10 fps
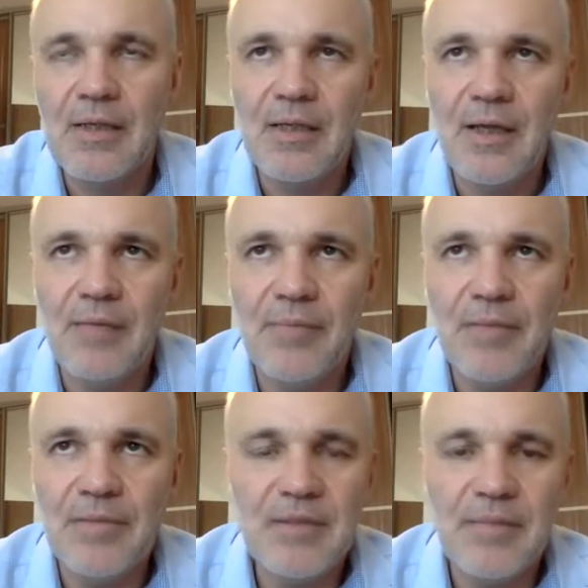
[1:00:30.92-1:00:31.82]
and
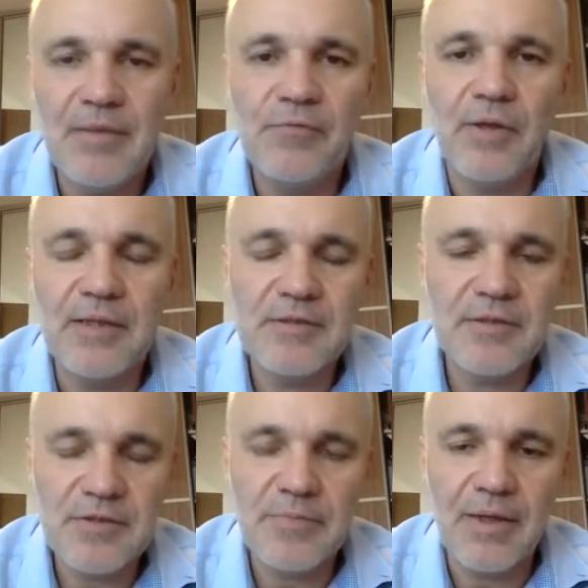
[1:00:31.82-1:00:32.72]
maybe some
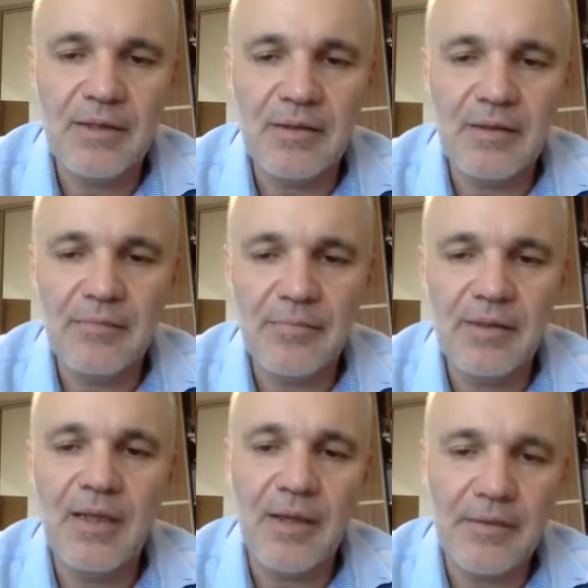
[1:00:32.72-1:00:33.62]
influencers, but
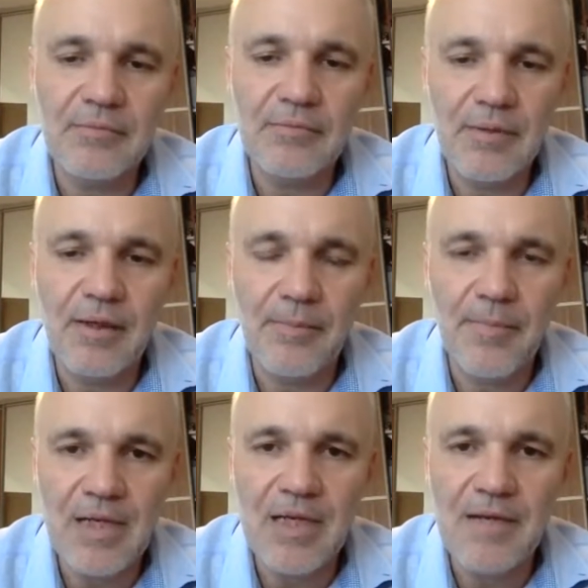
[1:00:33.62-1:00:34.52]
yeah, there are
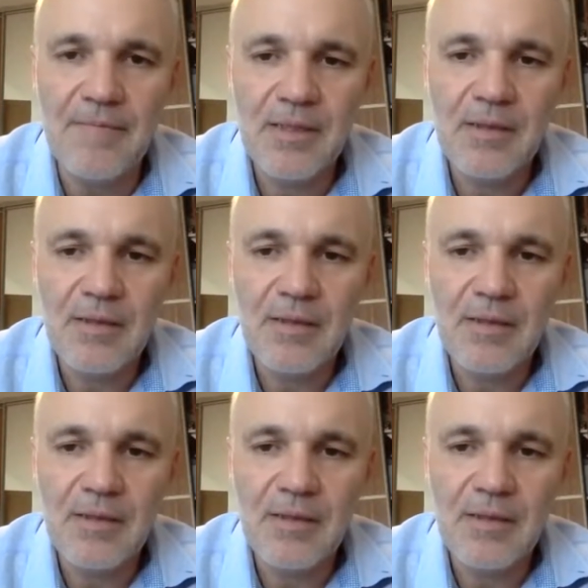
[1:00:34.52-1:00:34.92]
many.